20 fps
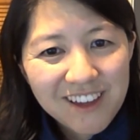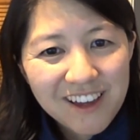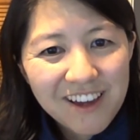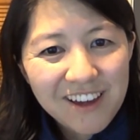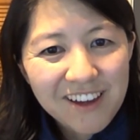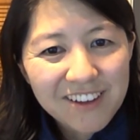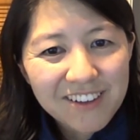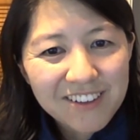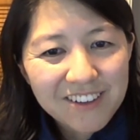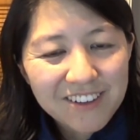
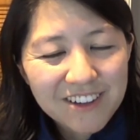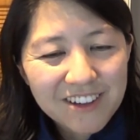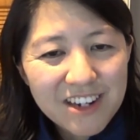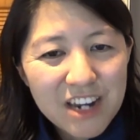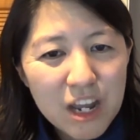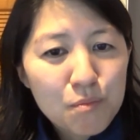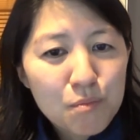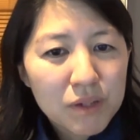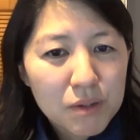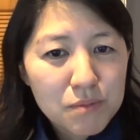than
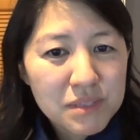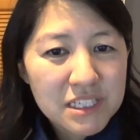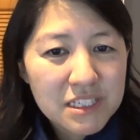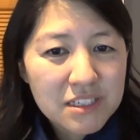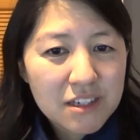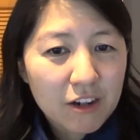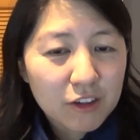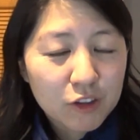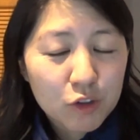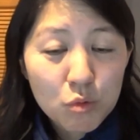an
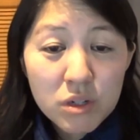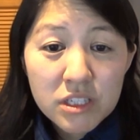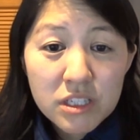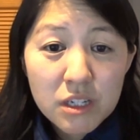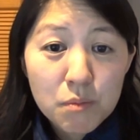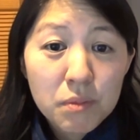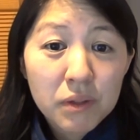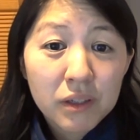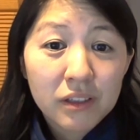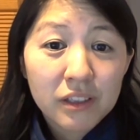epilepsy doctor would
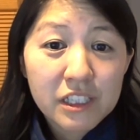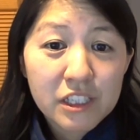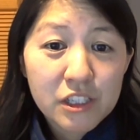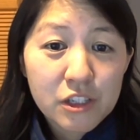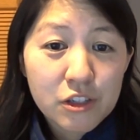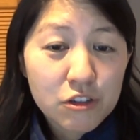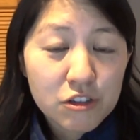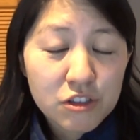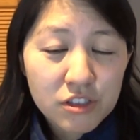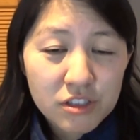typically
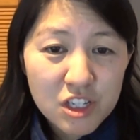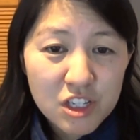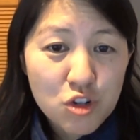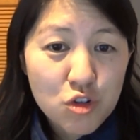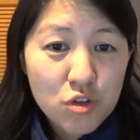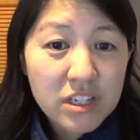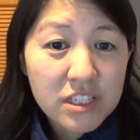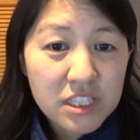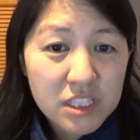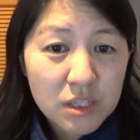use to
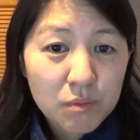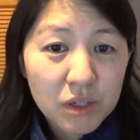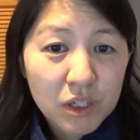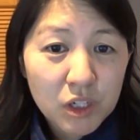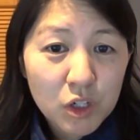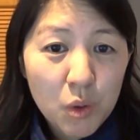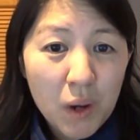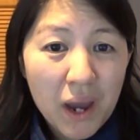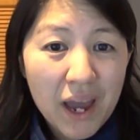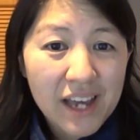treat
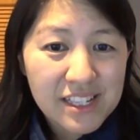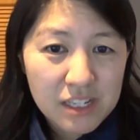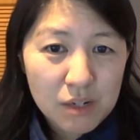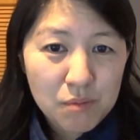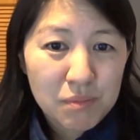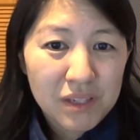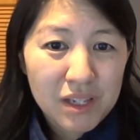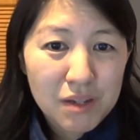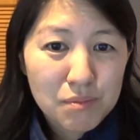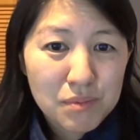someone who has
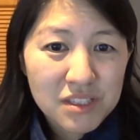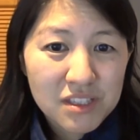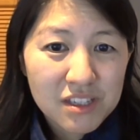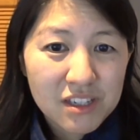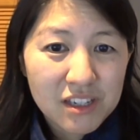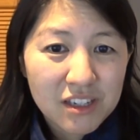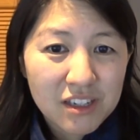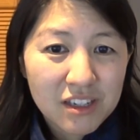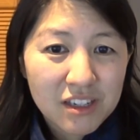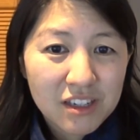
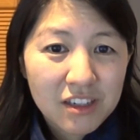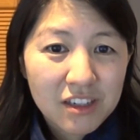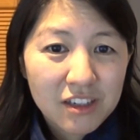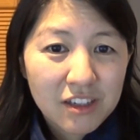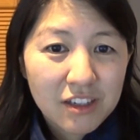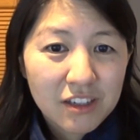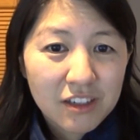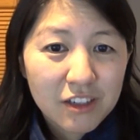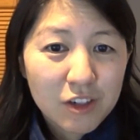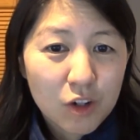epilepsy.
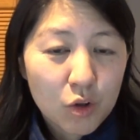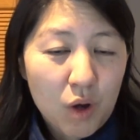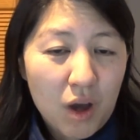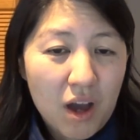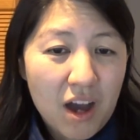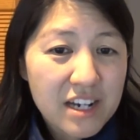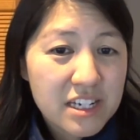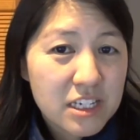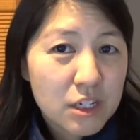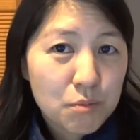You know,
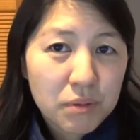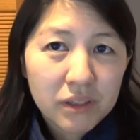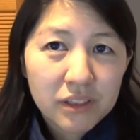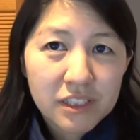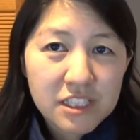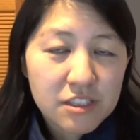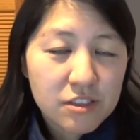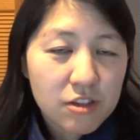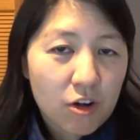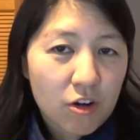I
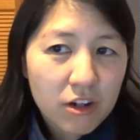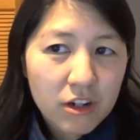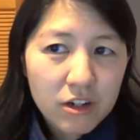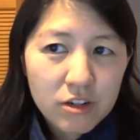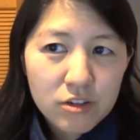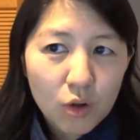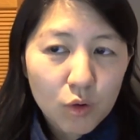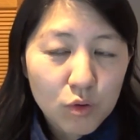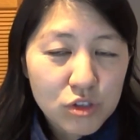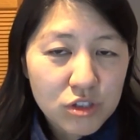typically start at
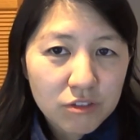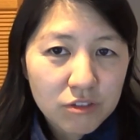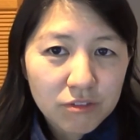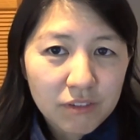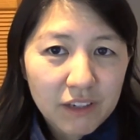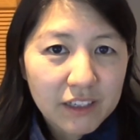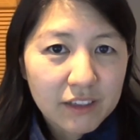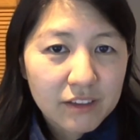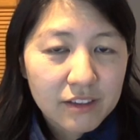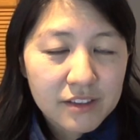a dose
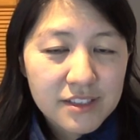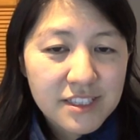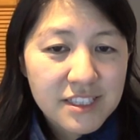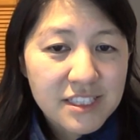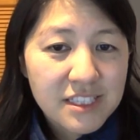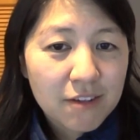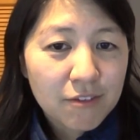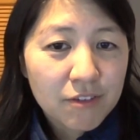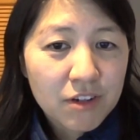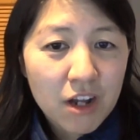of like
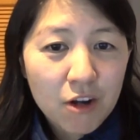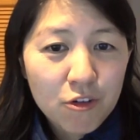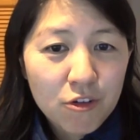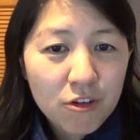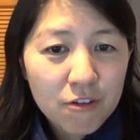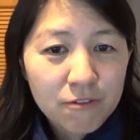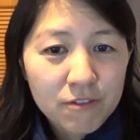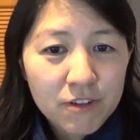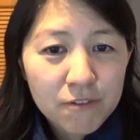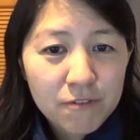
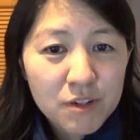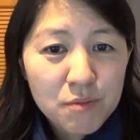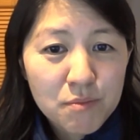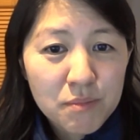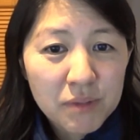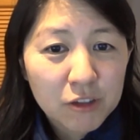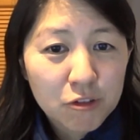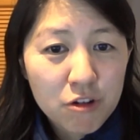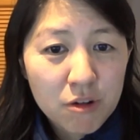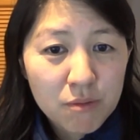750
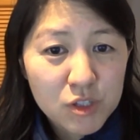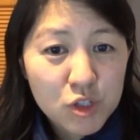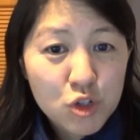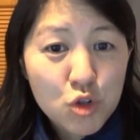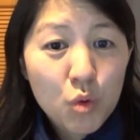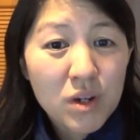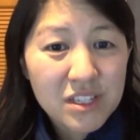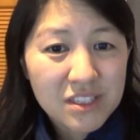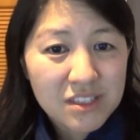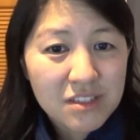milligrams
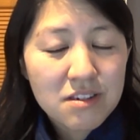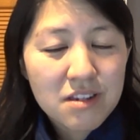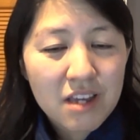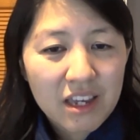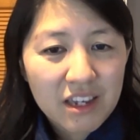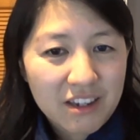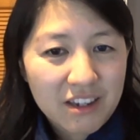twice